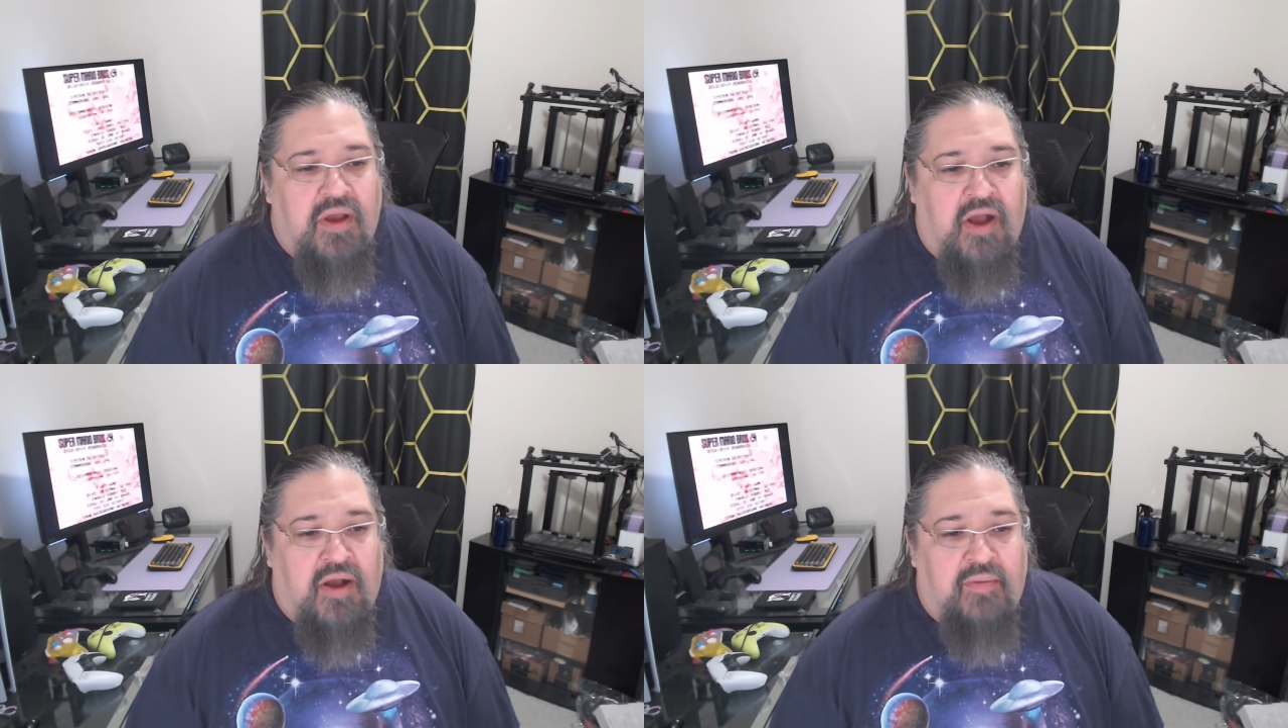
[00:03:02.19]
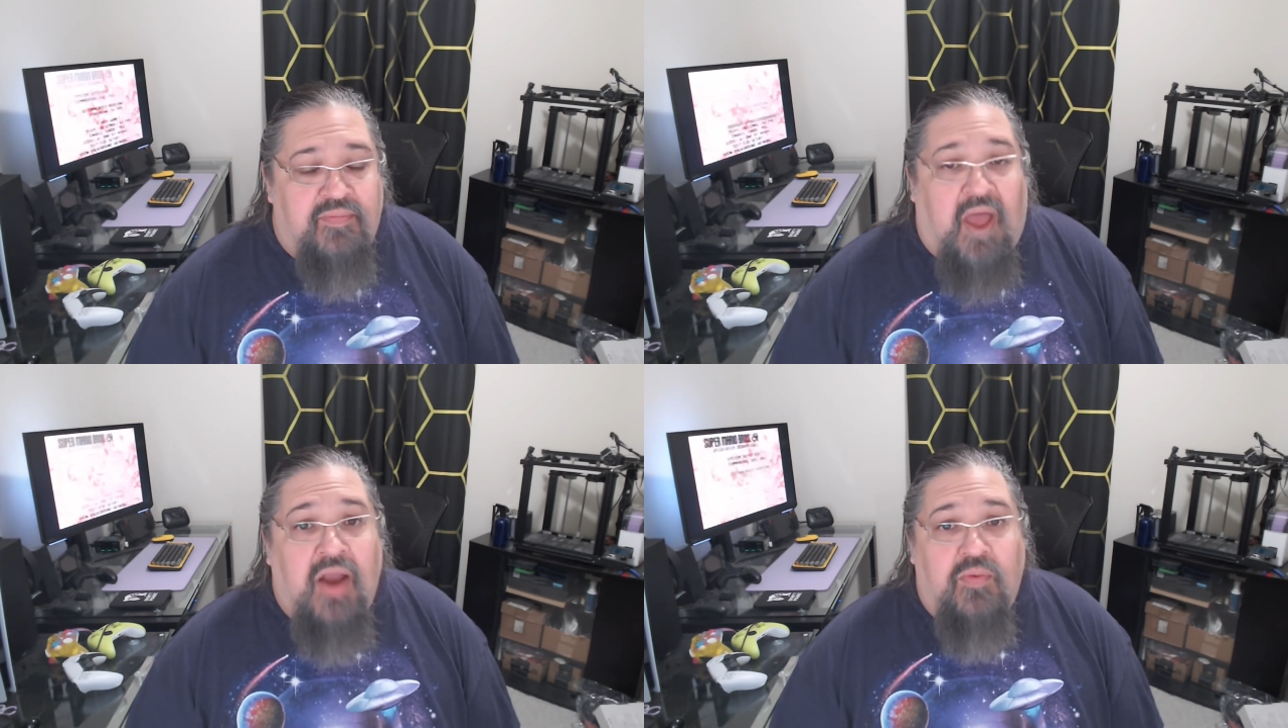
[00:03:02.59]

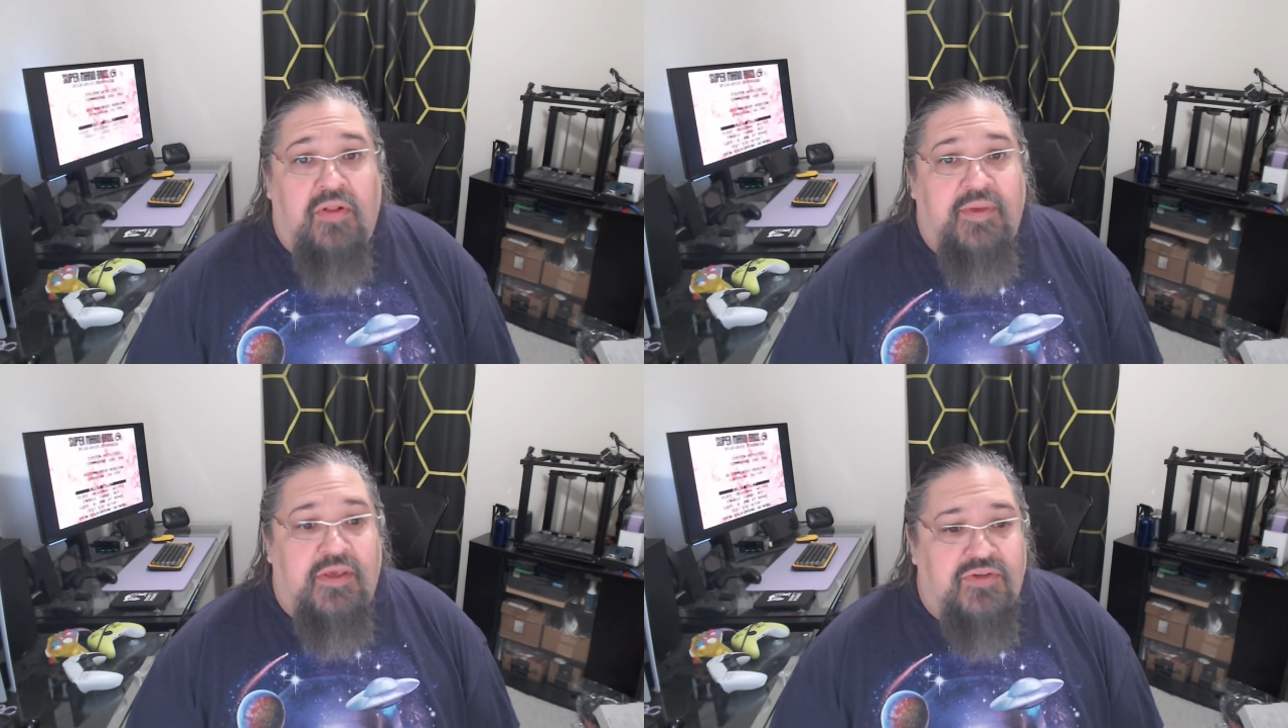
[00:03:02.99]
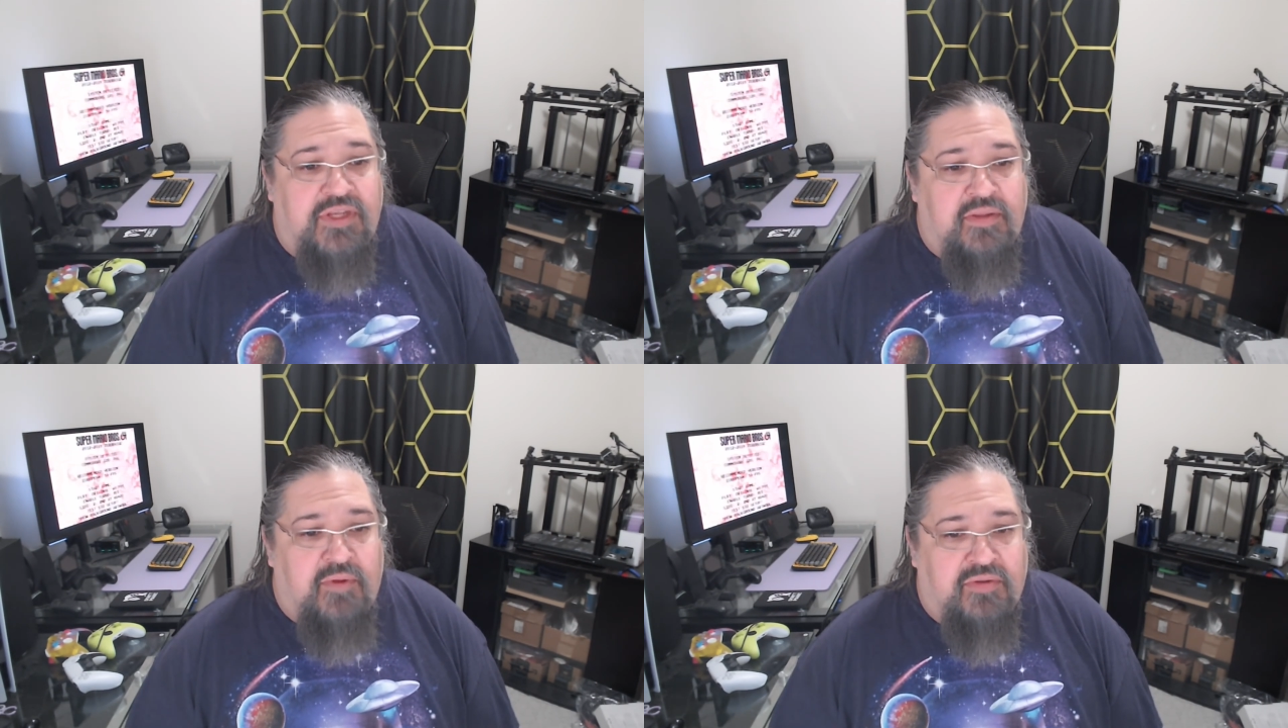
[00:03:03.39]
I will be
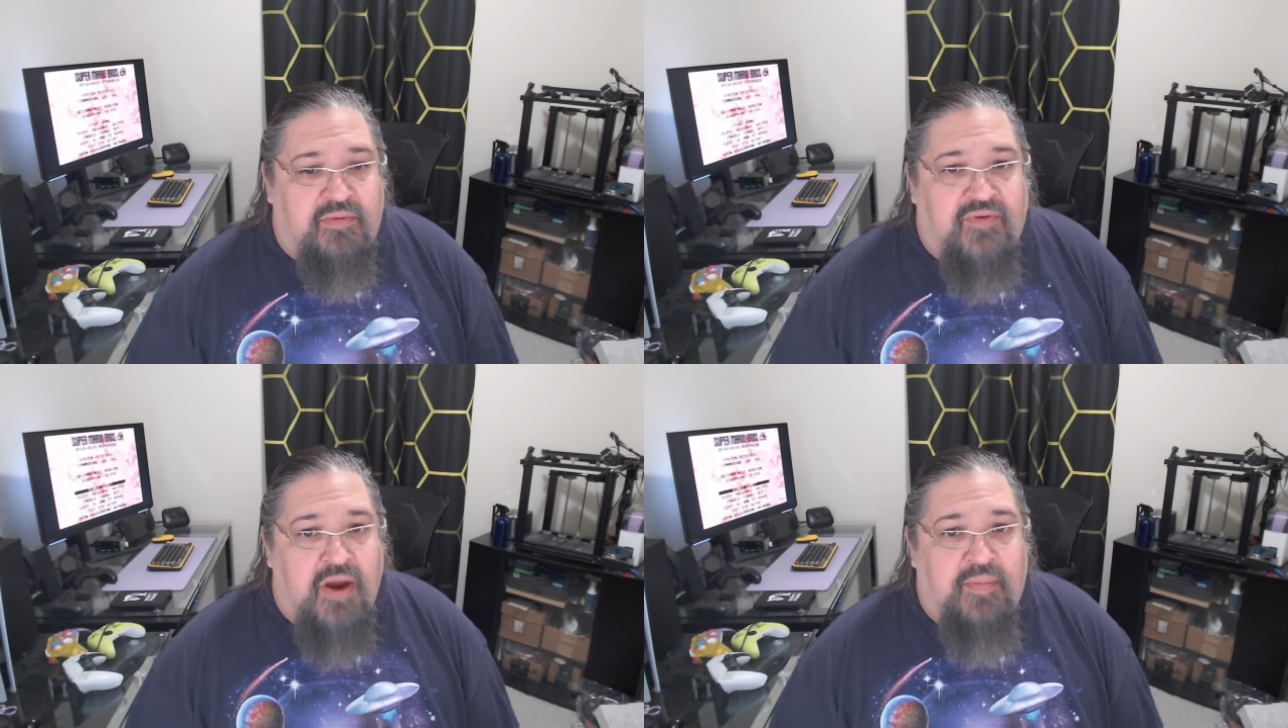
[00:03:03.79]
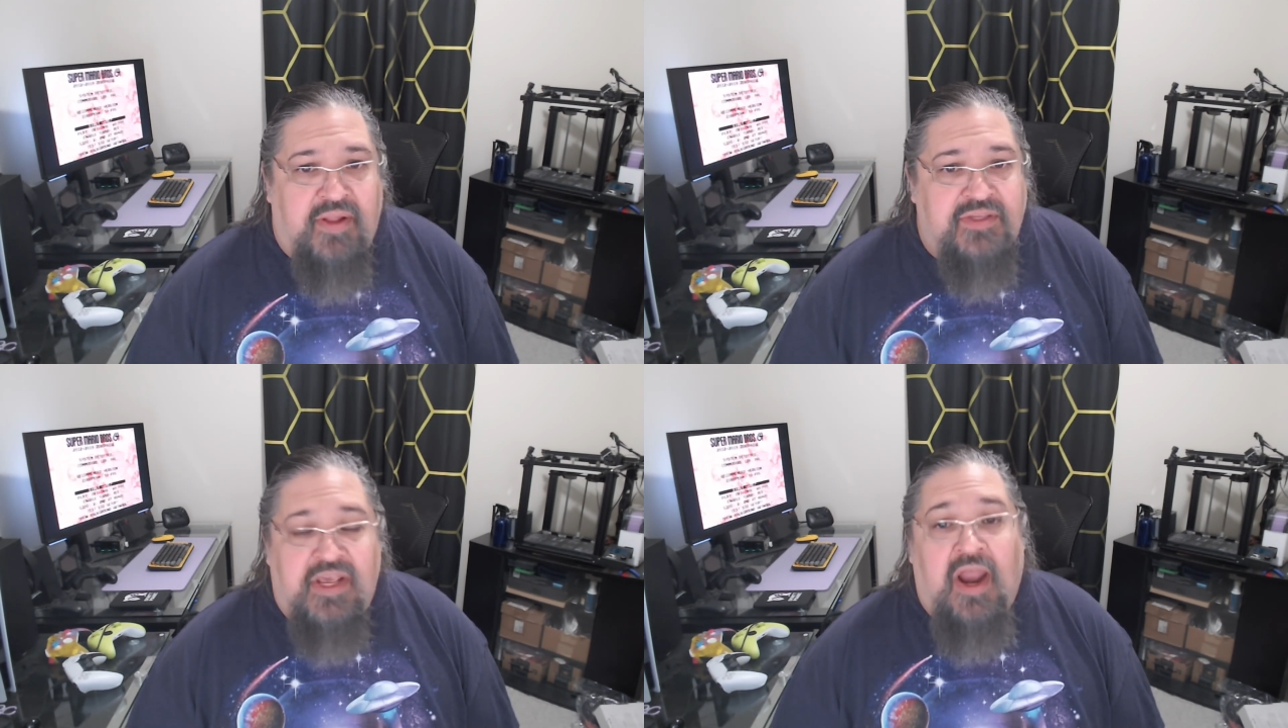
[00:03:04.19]
using the multiple fire buttons,